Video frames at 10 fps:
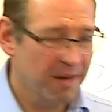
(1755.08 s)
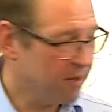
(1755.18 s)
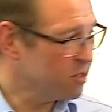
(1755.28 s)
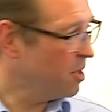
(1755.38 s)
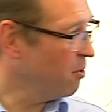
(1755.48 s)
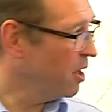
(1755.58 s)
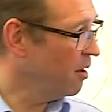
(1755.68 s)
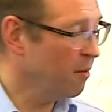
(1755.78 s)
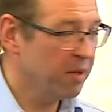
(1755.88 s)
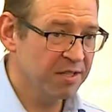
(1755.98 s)
Actually, when a
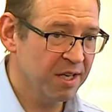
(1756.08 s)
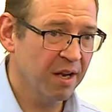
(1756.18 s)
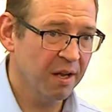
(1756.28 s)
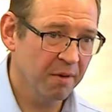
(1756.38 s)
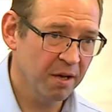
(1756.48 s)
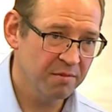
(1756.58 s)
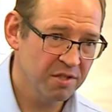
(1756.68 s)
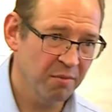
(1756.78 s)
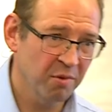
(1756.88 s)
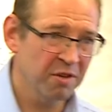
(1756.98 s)
liability claim comes
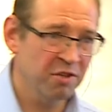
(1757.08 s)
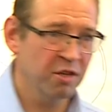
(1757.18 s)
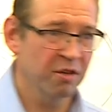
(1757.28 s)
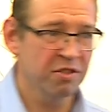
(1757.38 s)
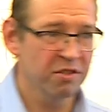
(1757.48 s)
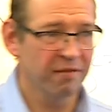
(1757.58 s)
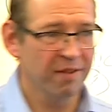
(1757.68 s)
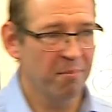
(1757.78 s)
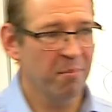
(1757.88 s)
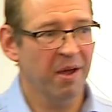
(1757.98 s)
in, what are the chances of
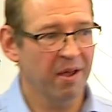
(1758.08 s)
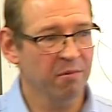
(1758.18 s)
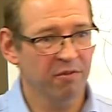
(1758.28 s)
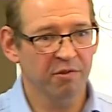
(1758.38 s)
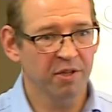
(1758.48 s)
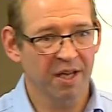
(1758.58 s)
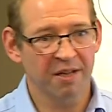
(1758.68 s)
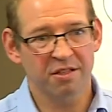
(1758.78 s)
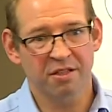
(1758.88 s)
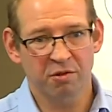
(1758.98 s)
them paying before they
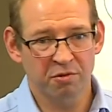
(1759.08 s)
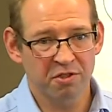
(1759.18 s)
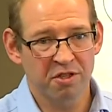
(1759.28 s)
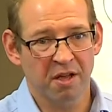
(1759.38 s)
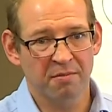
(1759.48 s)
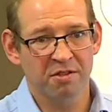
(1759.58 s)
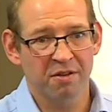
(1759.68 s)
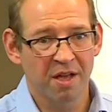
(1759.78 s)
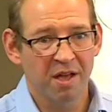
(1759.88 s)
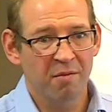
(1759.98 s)
get to the court steps?
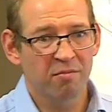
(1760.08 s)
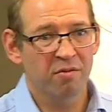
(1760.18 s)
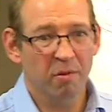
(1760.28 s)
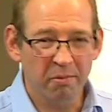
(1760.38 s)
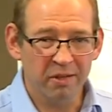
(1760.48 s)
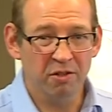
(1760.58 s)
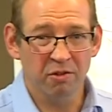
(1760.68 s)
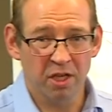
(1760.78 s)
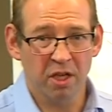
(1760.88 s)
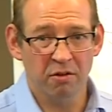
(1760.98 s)
Probably
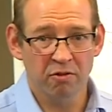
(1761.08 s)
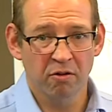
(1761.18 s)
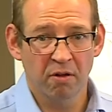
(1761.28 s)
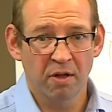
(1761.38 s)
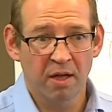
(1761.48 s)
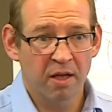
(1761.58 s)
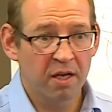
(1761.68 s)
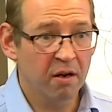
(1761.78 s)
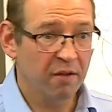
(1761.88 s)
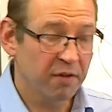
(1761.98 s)
not huge
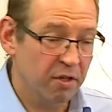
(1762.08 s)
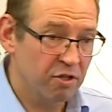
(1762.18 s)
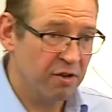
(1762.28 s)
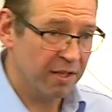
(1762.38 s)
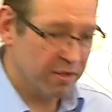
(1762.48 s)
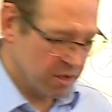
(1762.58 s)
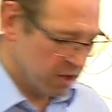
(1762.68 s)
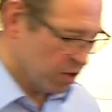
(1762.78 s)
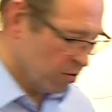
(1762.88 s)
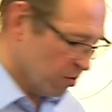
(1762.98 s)
you know, if the contractor's
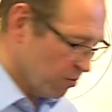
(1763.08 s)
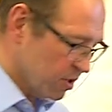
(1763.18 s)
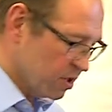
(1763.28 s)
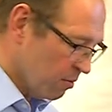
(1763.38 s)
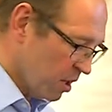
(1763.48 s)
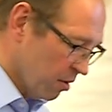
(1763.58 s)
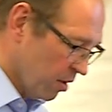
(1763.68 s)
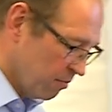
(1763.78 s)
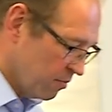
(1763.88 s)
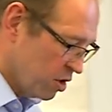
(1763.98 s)
insured with somebody
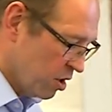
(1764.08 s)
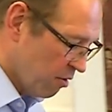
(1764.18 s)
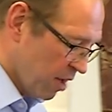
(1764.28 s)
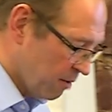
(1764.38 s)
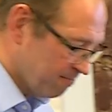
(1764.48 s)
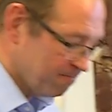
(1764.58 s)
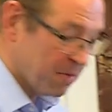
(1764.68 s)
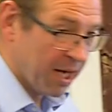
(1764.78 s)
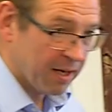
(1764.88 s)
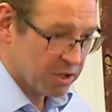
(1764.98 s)
like Zurich,
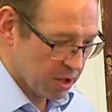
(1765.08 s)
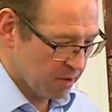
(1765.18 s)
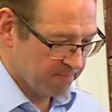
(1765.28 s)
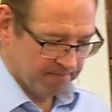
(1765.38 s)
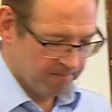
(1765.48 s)
AXA,